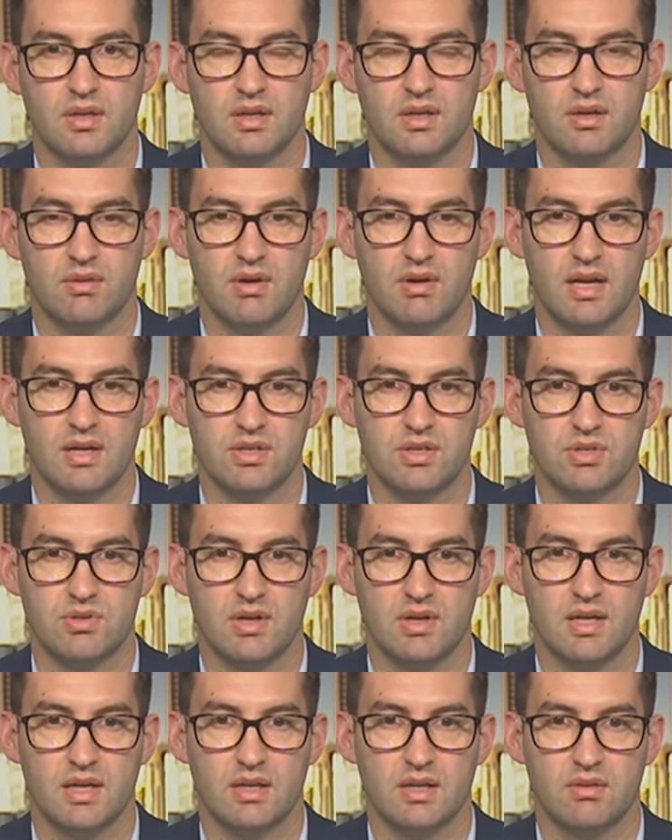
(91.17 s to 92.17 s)
around
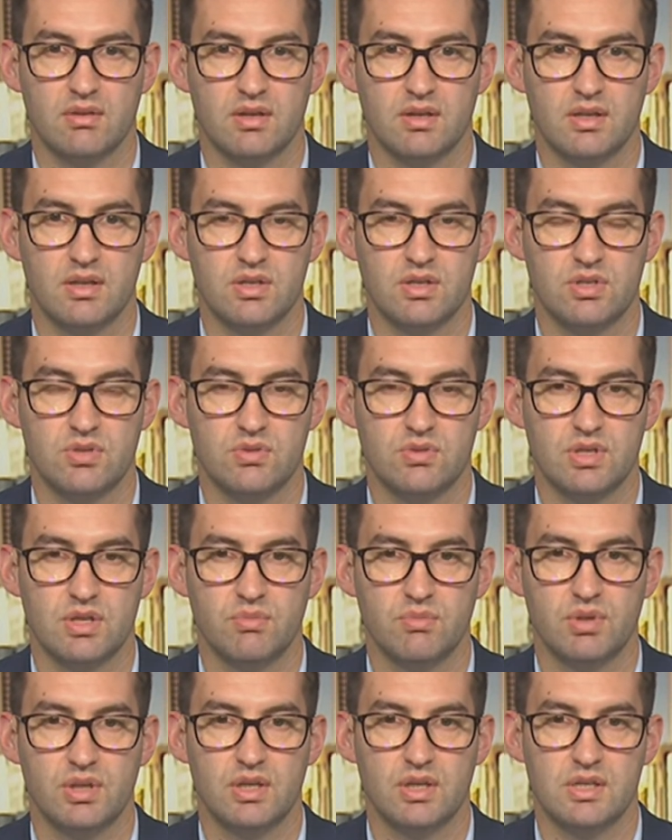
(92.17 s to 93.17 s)
Australia and in the Jewish
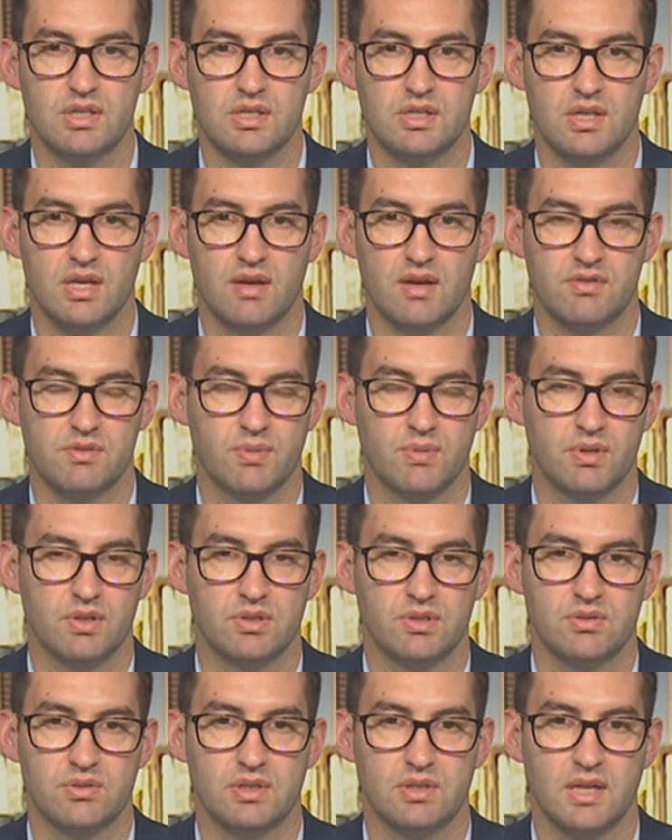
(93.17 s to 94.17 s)
communities that I've
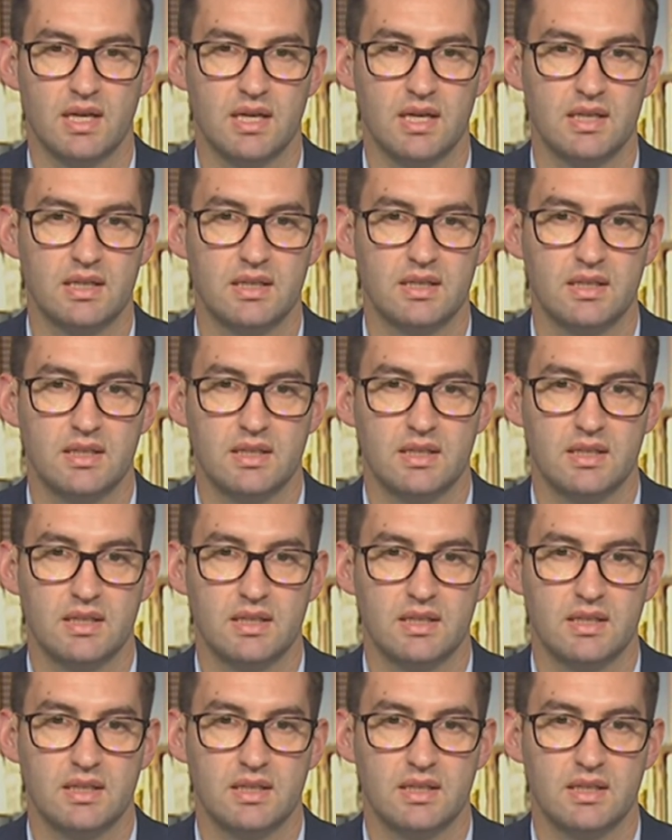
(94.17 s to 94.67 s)
spoken to today